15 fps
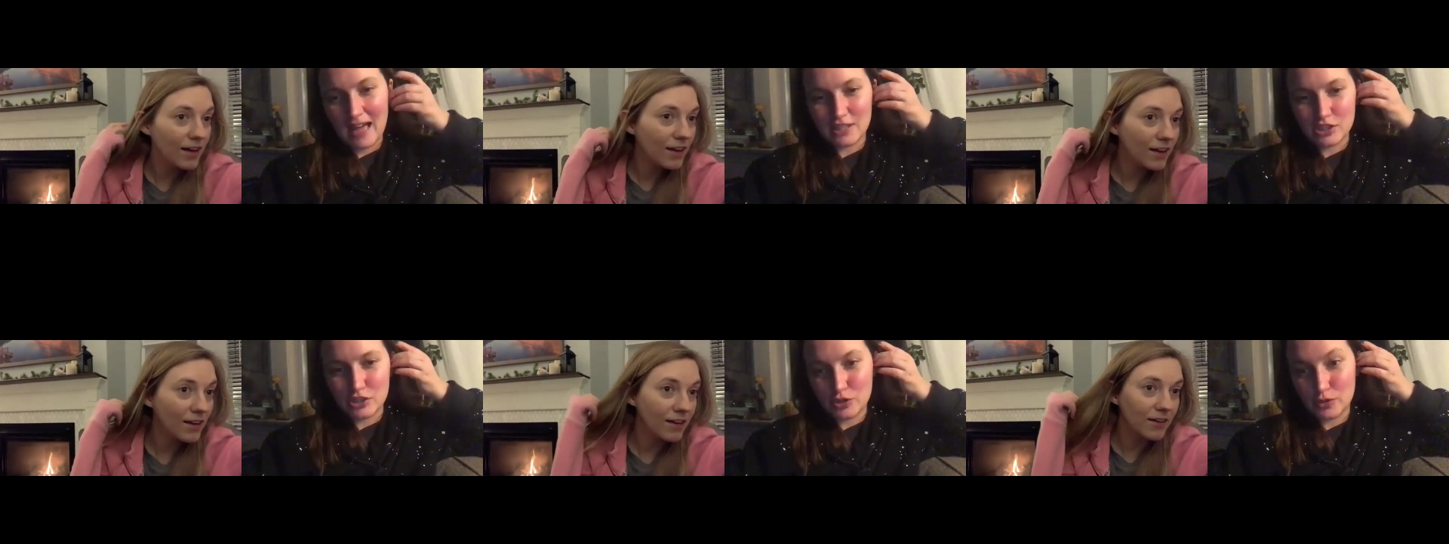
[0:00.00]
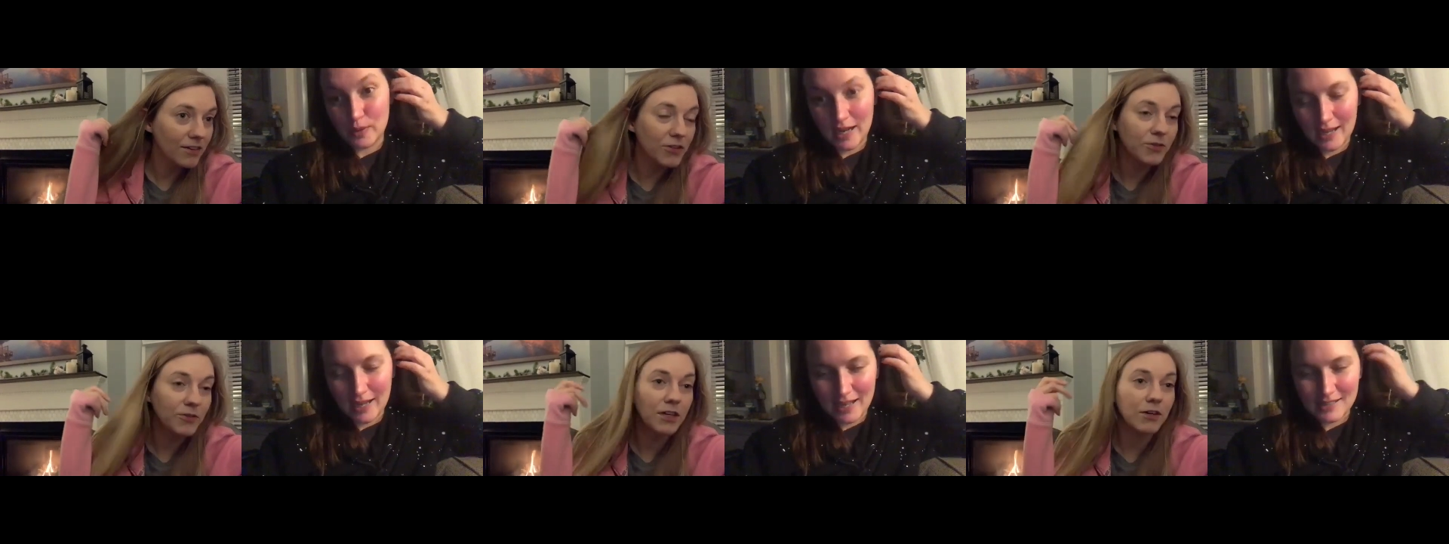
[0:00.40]
Speaker 1: to do it. You I guess
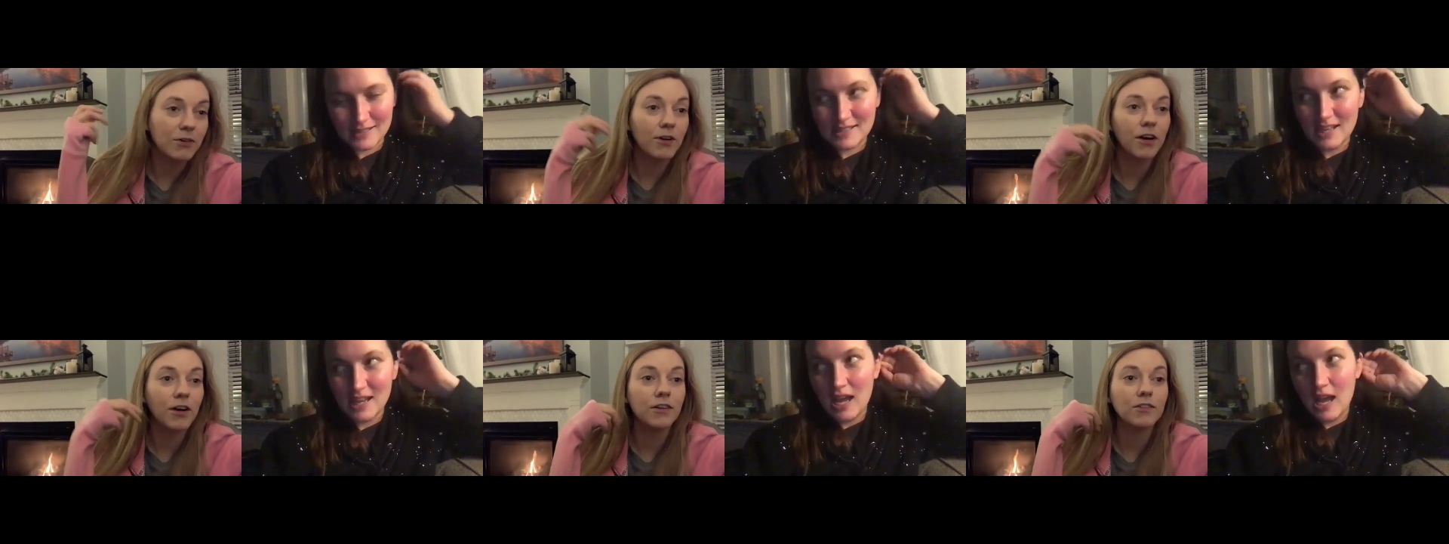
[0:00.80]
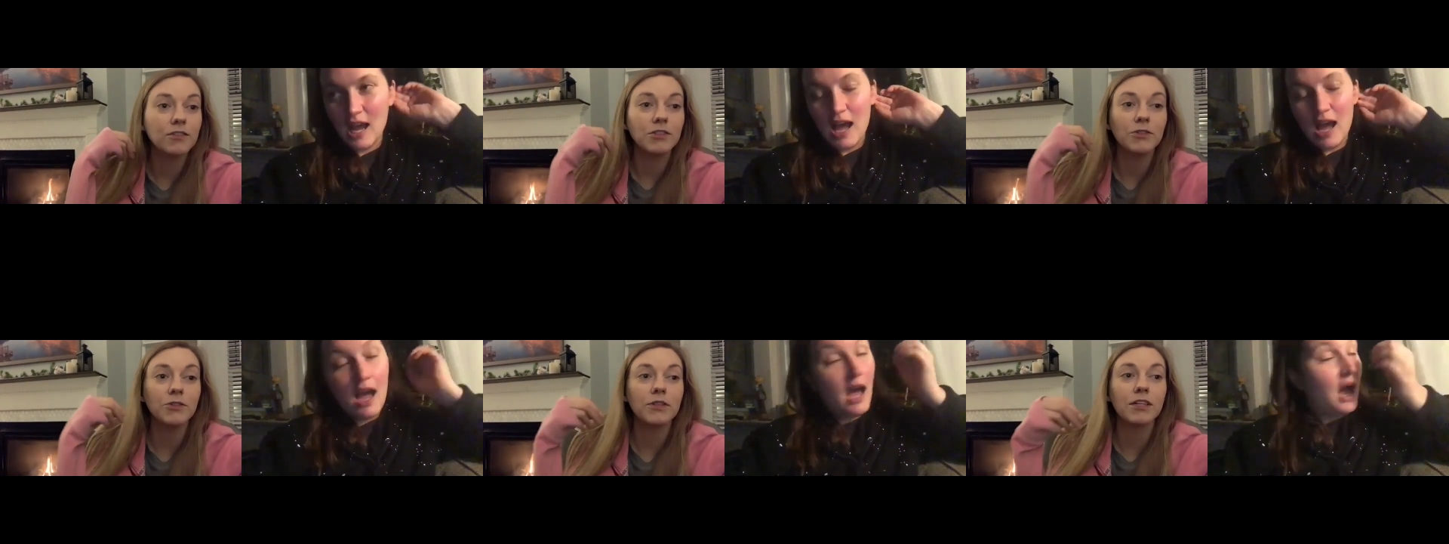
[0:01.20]
get a rose, you
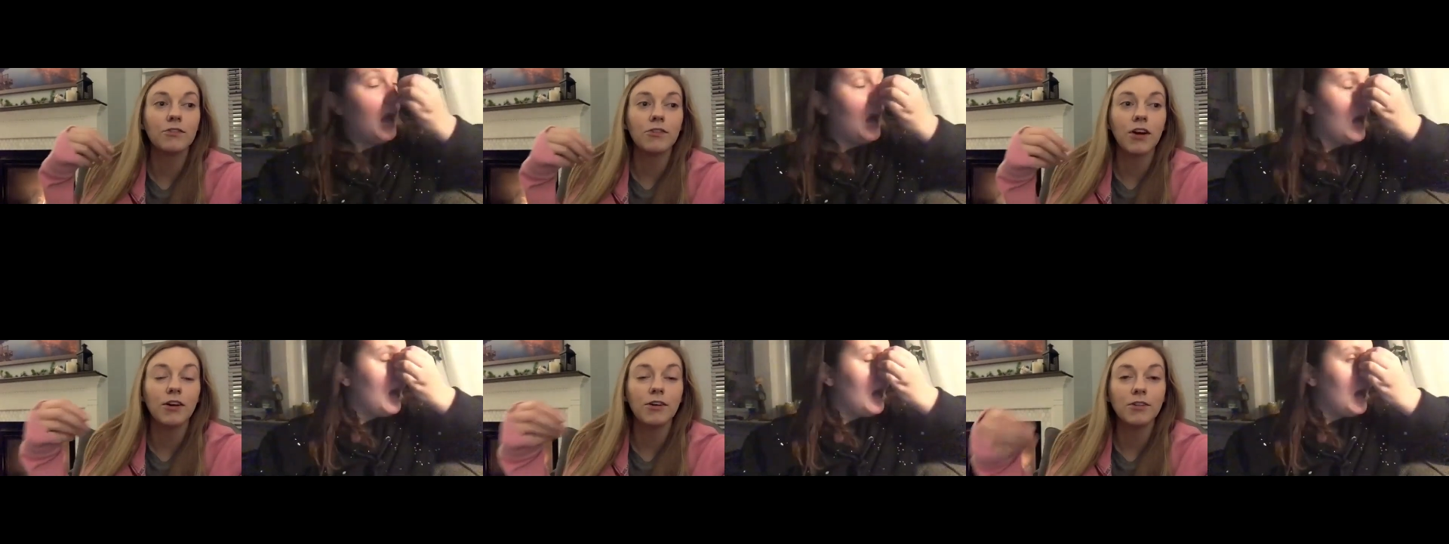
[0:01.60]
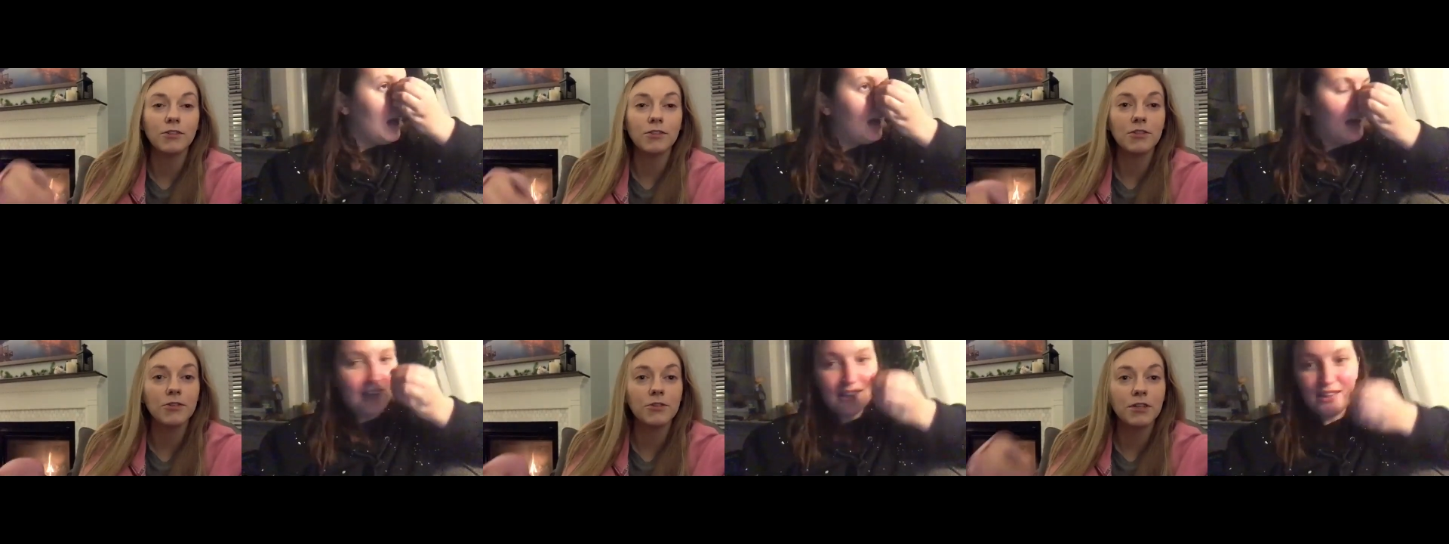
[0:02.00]
get a rose, you
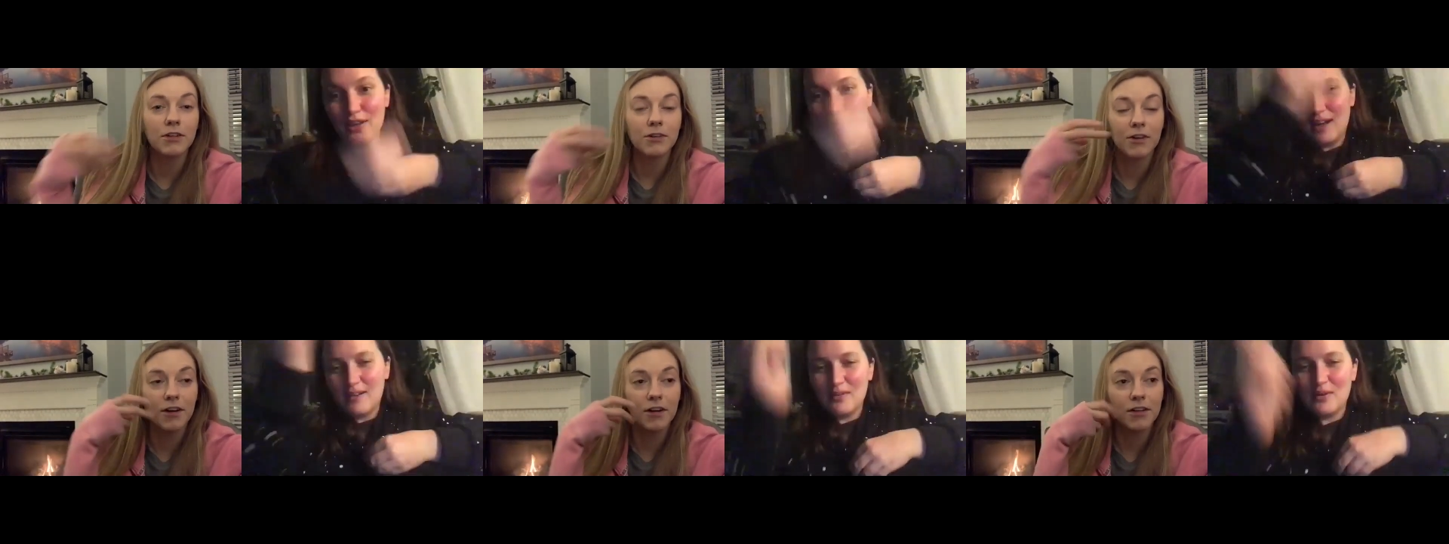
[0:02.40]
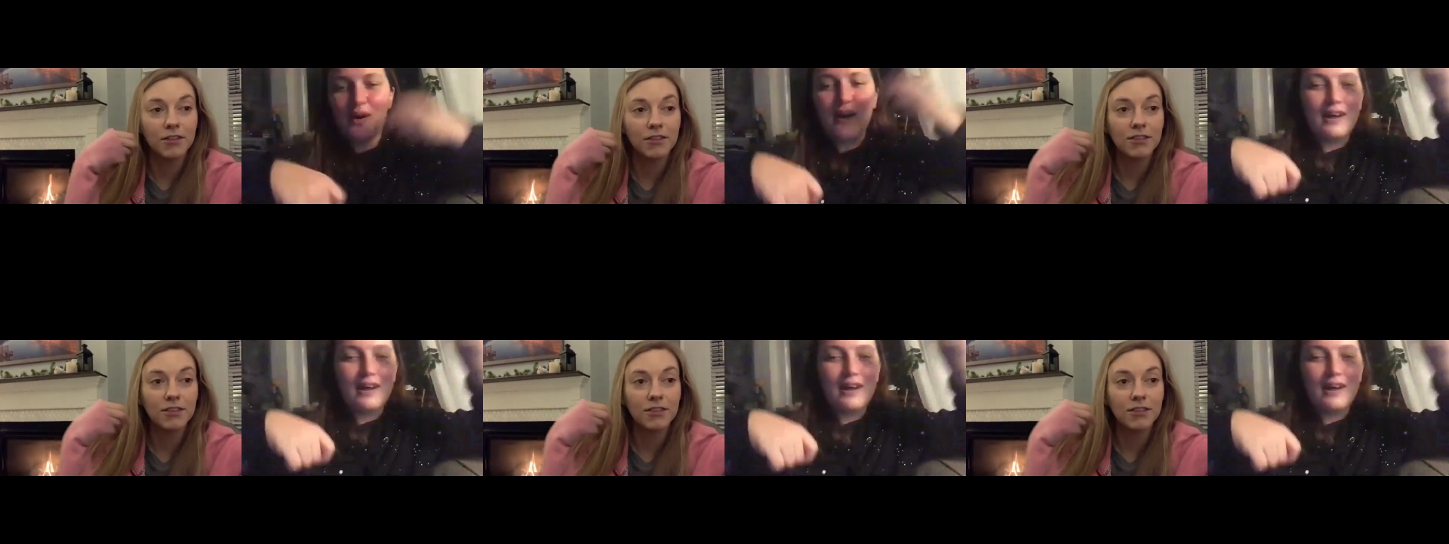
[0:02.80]
get a Everyone rose.